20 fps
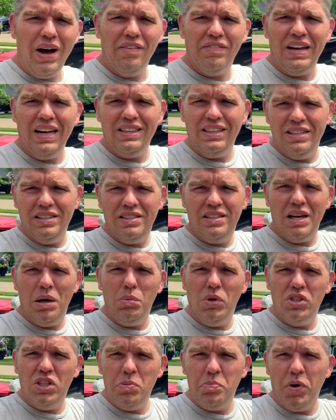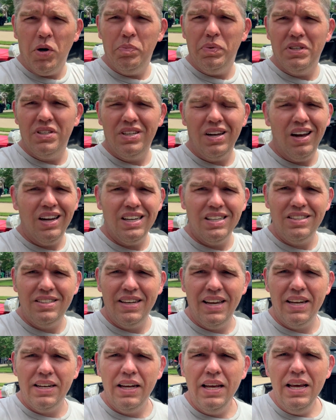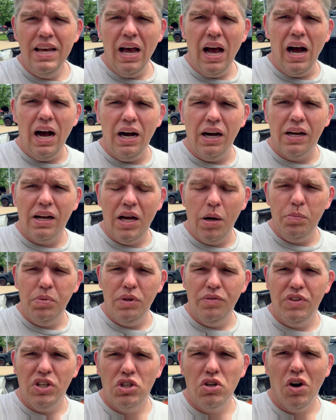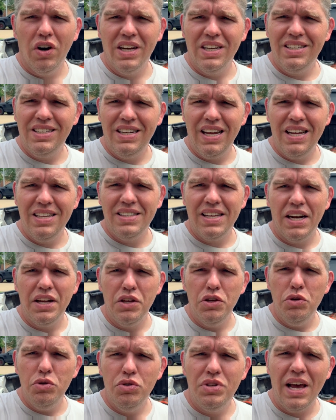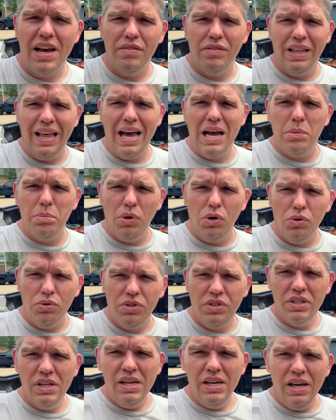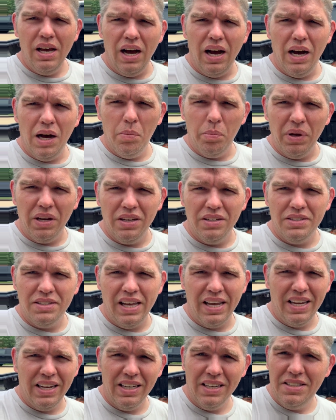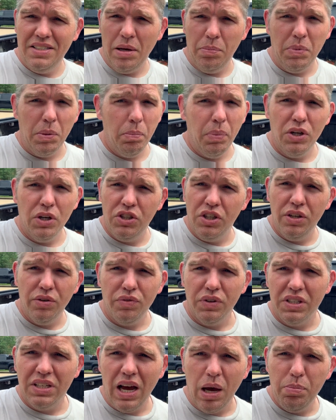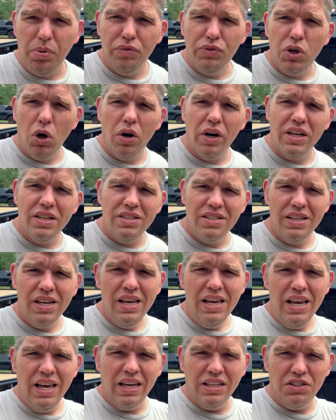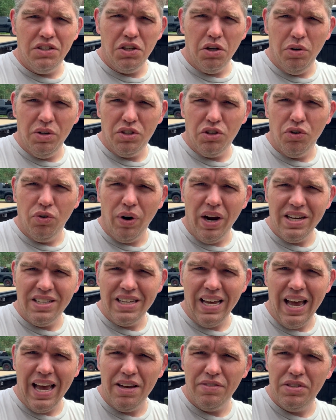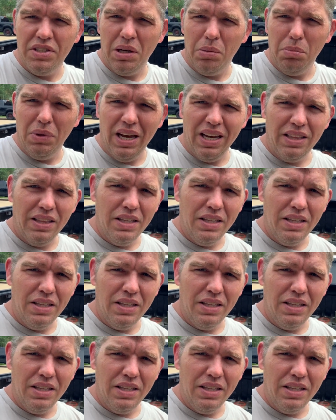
I've got this uh, multi-purpose socket set. Uh, a couple of the target stands that I use have lag bolts uh, because they can accept a bunch of different type of targets. And so it's great to have something like